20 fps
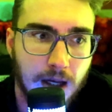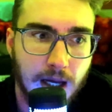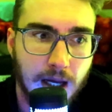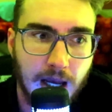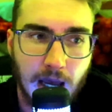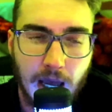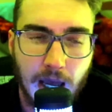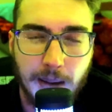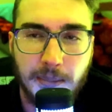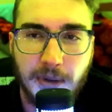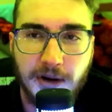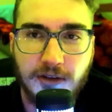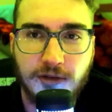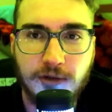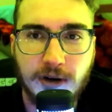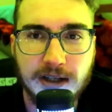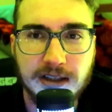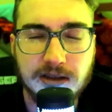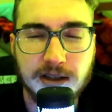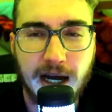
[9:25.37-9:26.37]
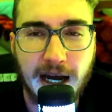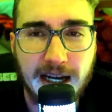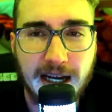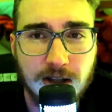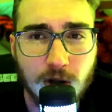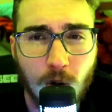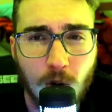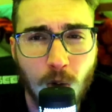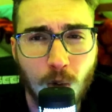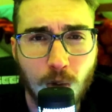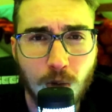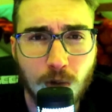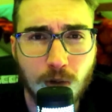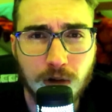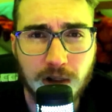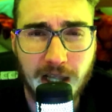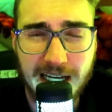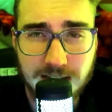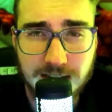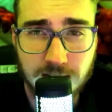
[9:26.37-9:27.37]
And my friends, I don't
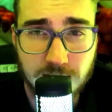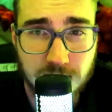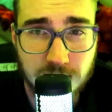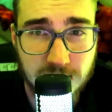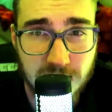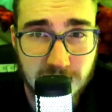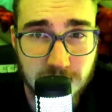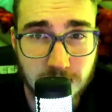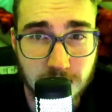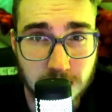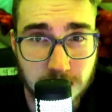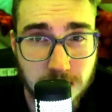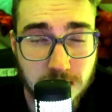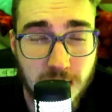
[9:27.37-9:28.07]
like to say this.